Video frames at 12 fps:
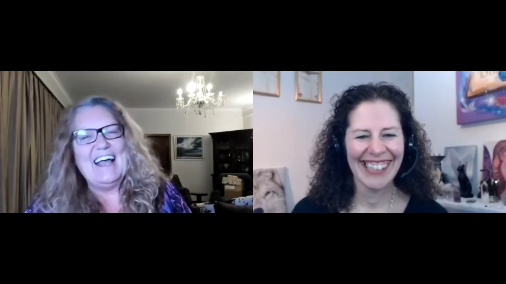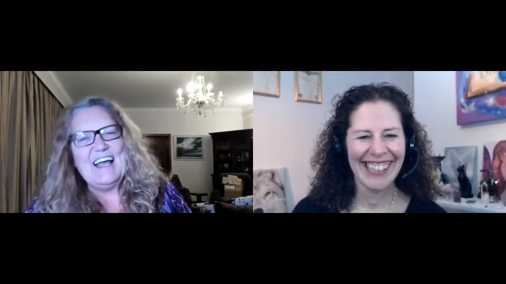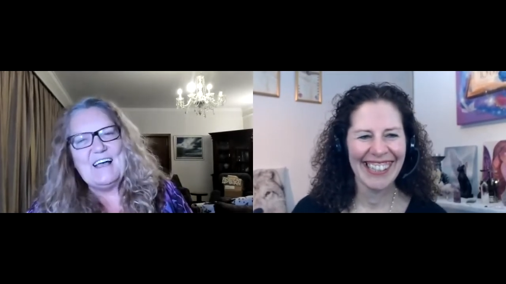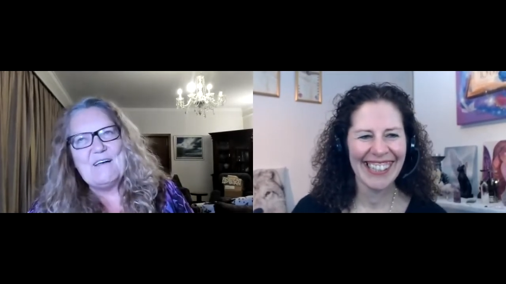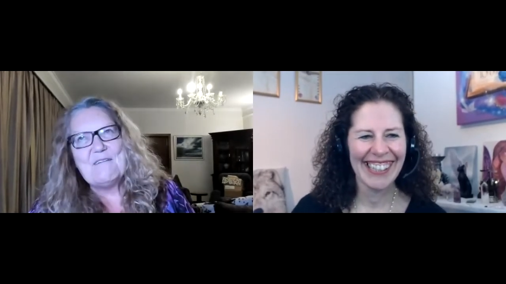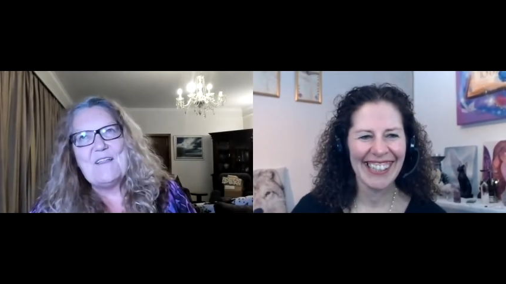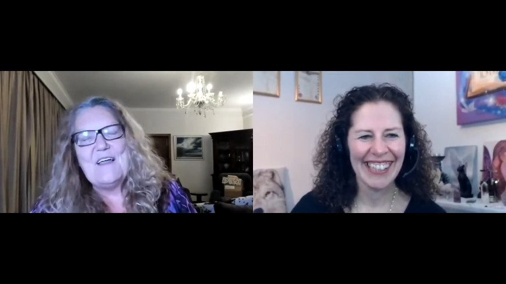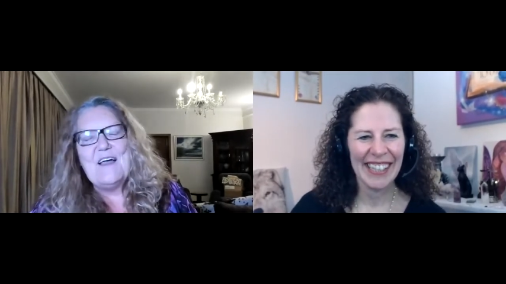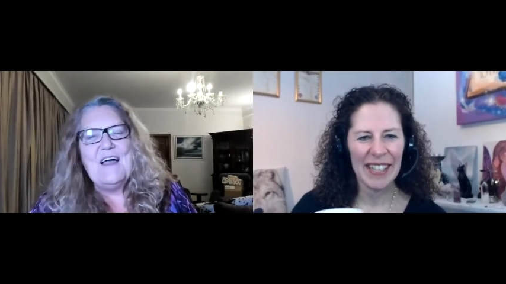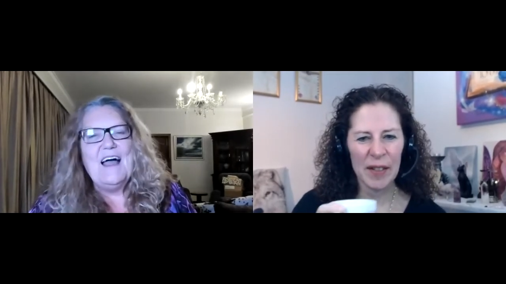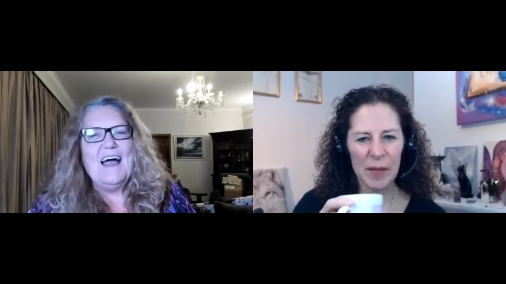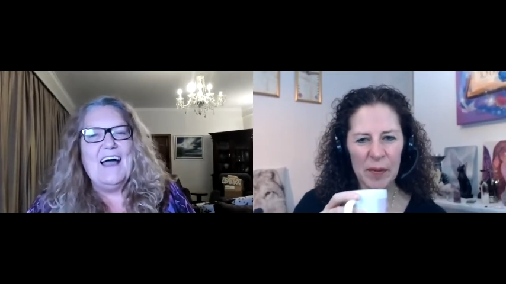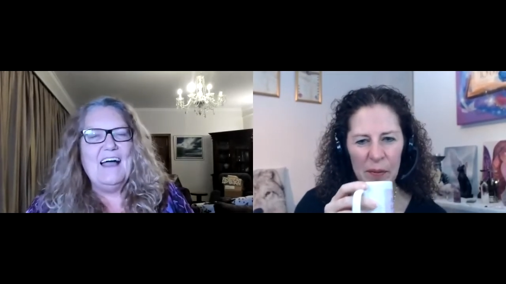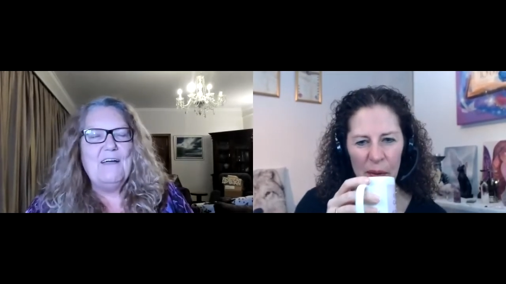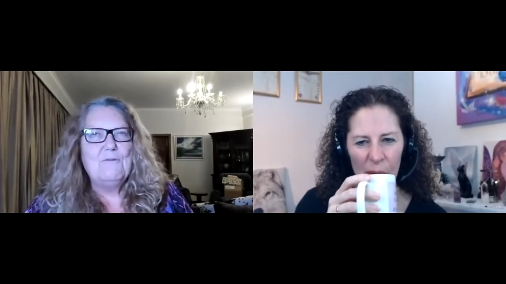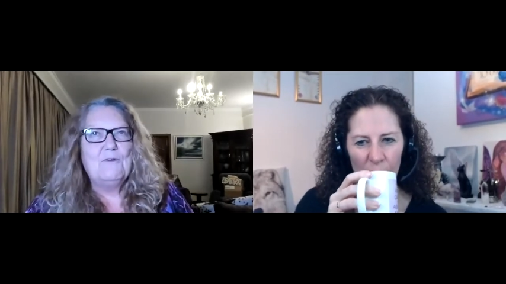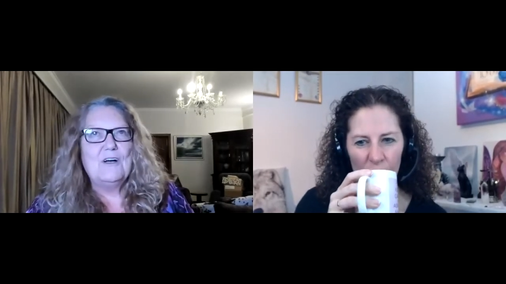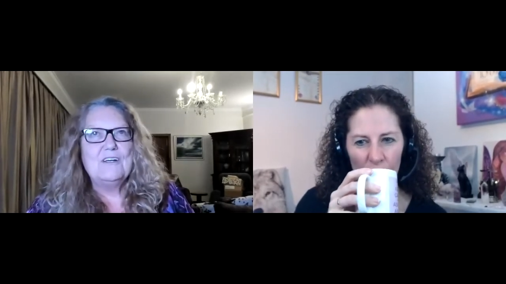Speaker 1: Uh,
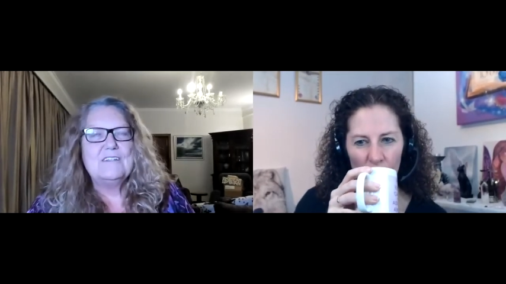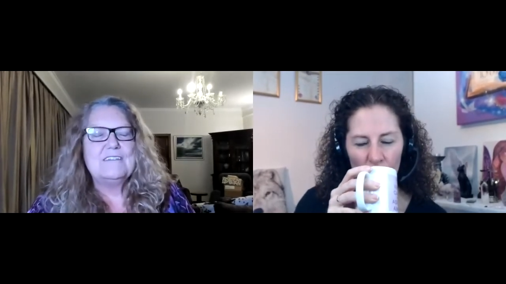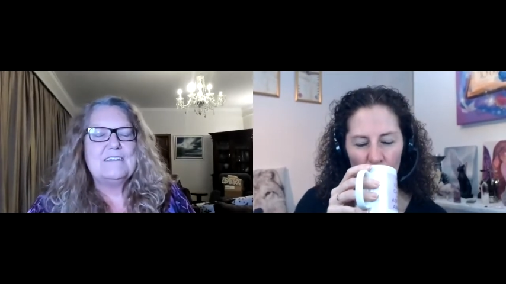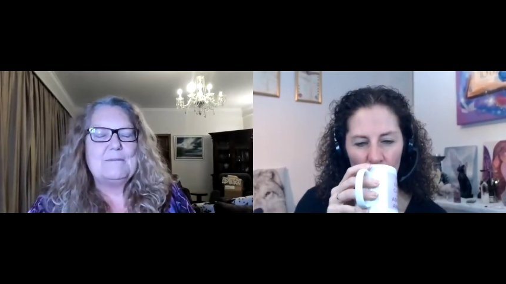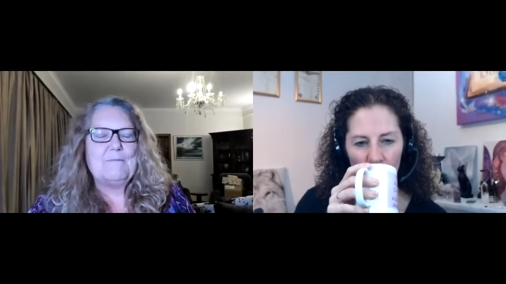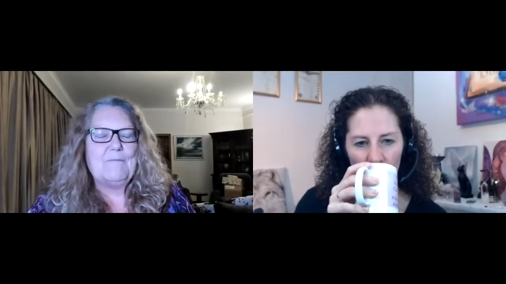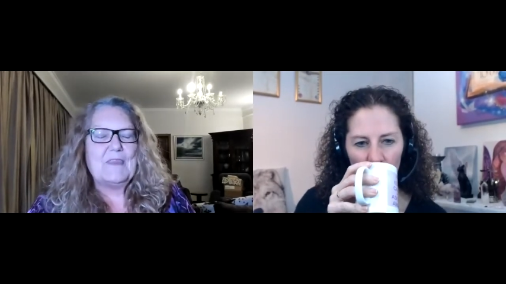I was